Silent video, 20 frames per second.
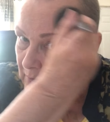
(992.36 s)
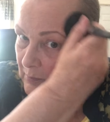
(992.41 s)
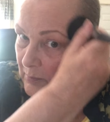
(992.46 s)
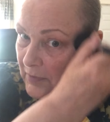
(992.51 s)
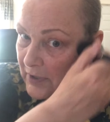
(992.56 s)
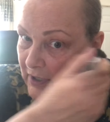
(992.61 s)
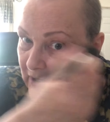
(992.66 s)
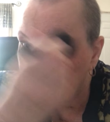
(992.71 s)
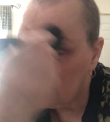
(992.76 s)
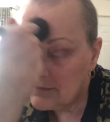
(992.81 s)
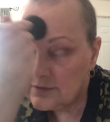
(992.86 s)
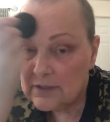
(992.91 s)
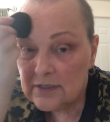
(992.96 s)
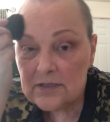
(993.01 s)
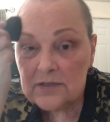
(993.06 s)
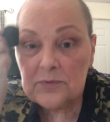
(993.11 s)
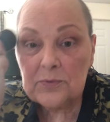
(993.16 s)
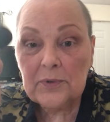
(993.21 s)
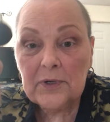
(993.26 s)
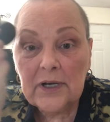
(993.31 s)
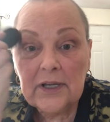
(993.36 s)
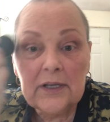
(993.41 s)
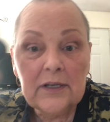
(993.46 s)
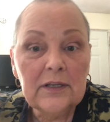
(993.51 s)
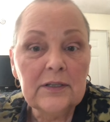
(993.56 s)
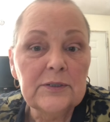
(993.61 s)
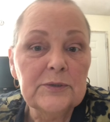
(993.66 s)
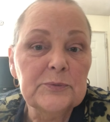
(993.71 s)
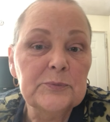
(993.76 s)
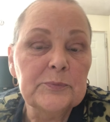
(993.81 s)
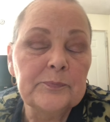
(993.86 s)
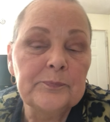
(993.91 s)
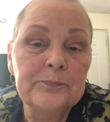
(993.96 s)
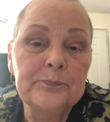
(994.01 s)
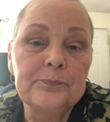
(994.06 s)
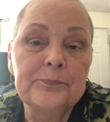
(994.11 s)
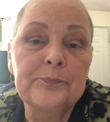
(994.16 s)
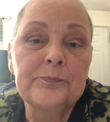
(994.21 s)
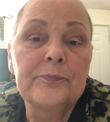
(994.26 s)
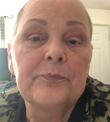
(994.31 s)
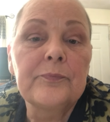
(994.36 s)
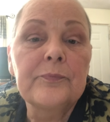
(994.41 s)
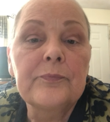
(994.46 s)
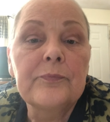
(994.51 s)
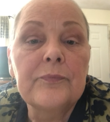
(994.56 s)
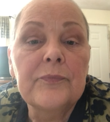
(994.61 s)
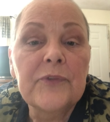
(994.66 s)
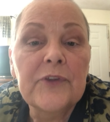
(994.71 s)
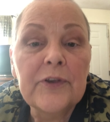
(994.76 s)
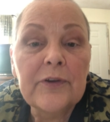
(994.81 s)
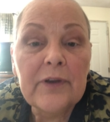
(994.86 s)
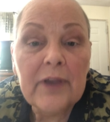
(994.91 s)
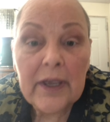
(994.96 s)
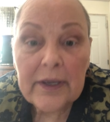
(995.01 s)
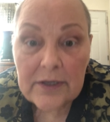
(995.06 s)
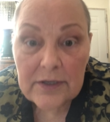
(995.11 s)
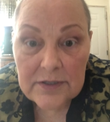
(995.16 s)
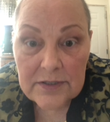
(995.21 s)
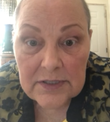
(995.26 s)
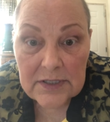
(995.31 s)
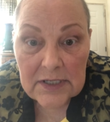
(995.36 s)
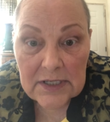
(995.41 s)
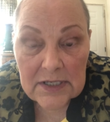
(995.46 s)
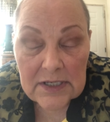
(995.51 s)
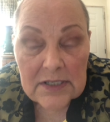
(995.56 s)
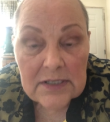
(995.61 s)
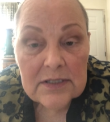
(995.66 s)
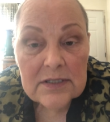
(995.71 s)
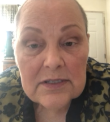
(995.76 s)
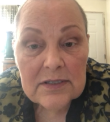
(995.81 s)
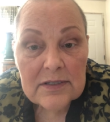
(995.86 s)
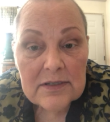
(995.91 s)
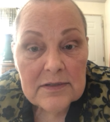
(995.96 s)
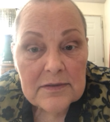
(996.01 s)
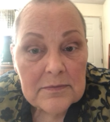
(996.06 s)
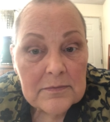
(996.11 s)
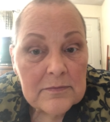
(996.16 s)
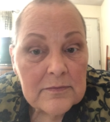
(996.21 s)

but that's what I do. So now you see it's,